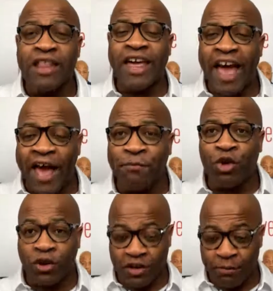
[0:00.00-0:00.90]
that I'm
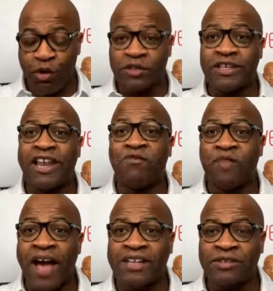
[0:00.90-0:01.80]
not the person that
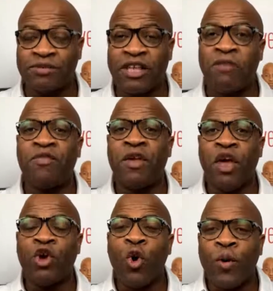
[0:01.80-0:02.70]
finds himself
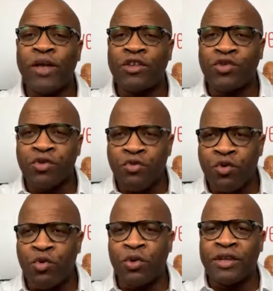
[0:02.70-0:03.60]
going
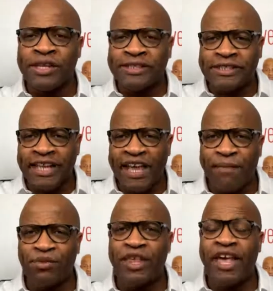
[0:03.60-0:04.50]
through the
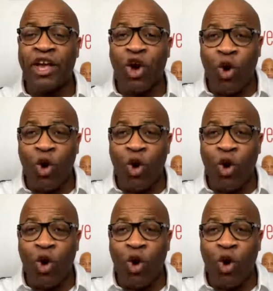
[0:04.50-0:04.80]
same thing